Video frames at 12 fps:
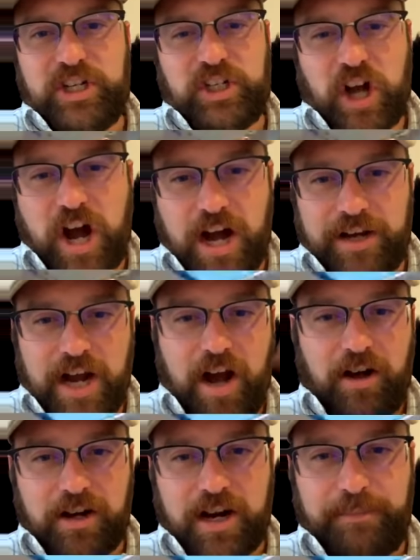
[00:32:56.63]
Shone. Y'all
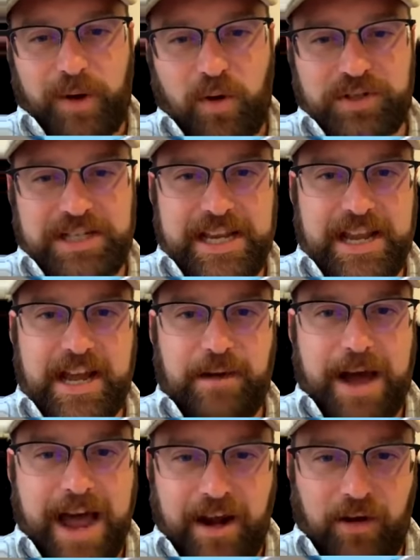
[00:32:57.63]
hook up on DM.
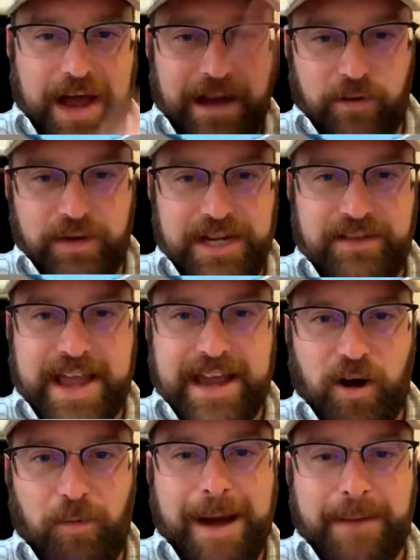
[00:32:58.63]
I don't I don't need that
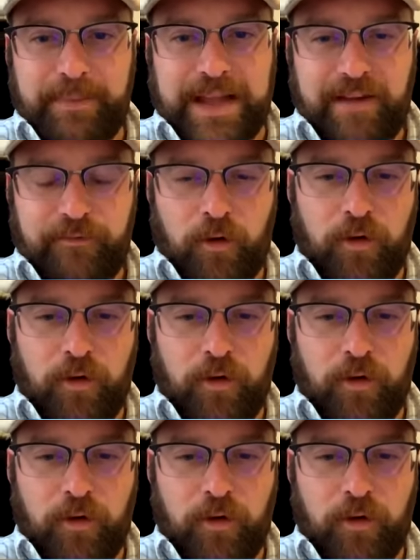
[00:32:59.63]
on my platform.